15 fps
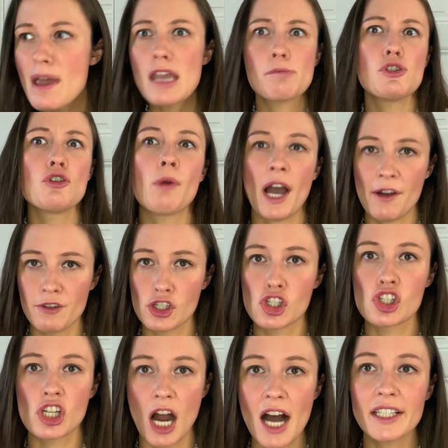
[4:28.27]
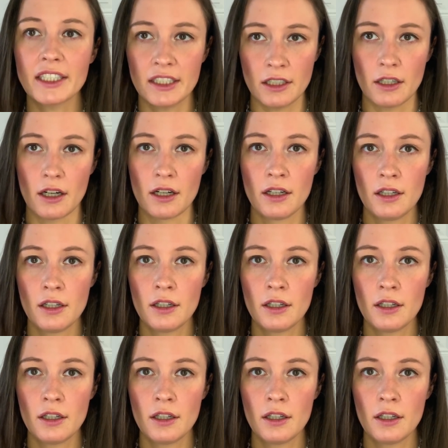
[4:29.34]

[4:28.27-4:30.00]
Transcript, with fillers: maybe you have a shot here.